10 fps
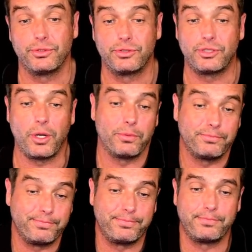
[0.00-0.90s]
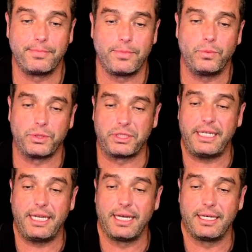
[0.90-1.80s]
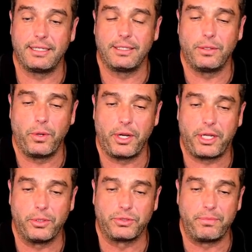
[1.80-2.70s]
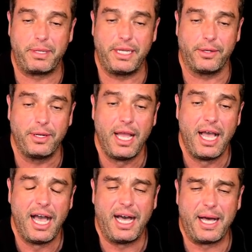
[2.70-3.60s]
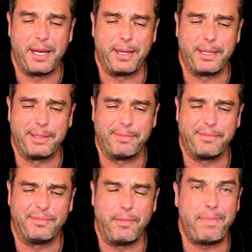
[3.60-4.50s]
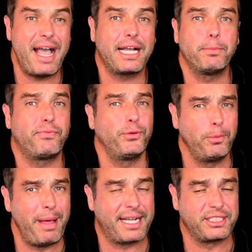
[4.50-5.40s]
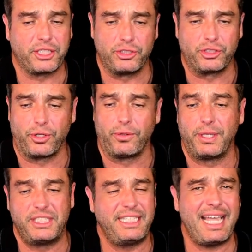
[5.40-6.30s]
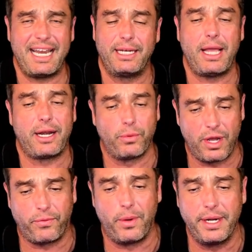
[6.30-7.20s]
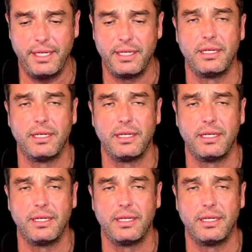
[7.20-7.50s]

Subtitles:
So we'll see where it goes from here. Backup fullback's a concern. Reggie Cannon had a rough one.